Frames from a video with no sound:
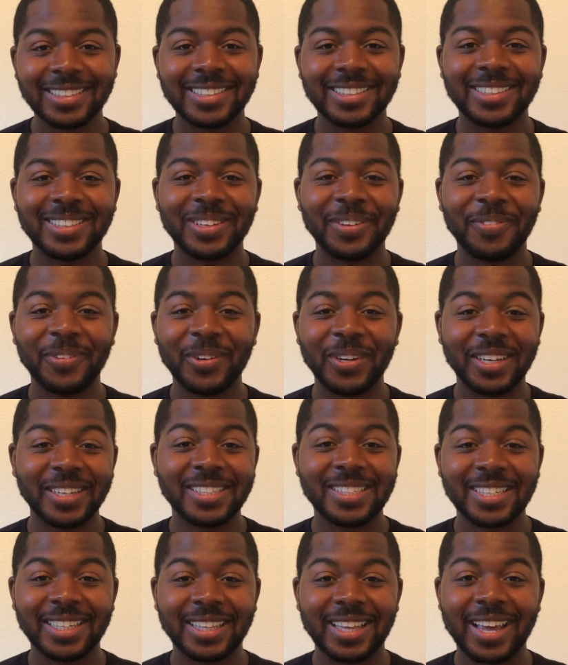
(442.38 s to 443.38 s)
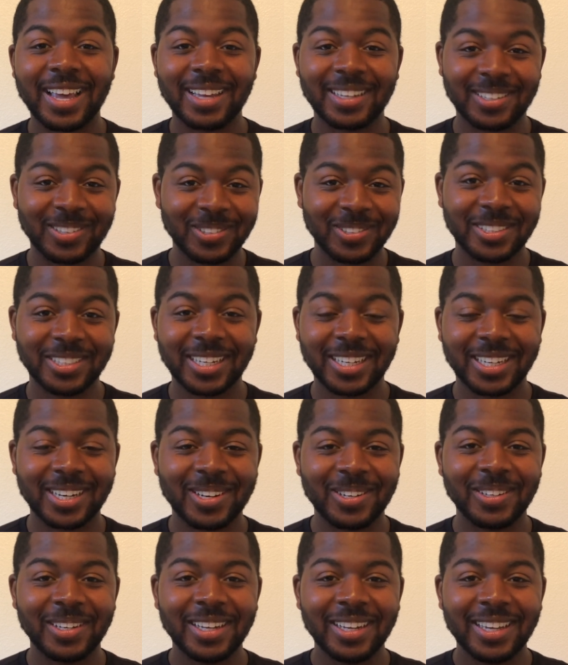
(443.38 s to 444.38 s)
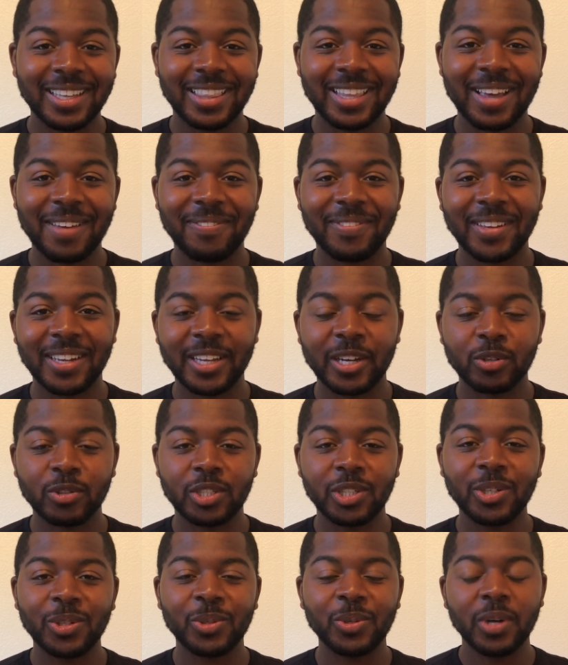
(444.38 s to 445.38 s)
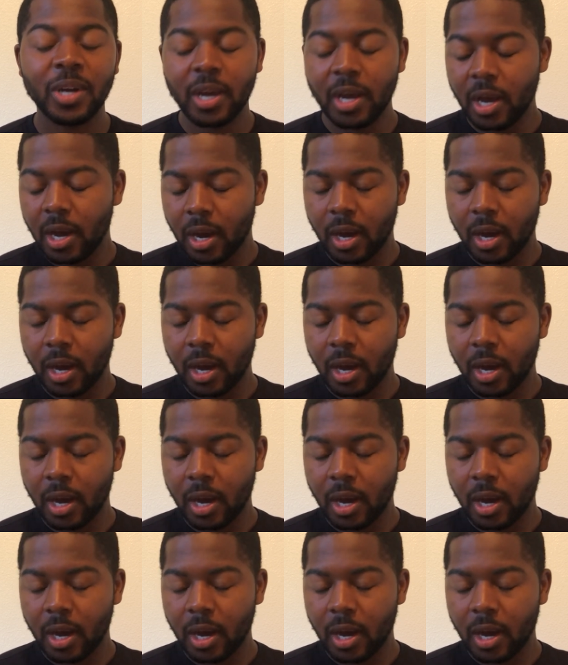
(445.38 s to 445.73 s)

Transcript: If you didn't see that, go check out that video too.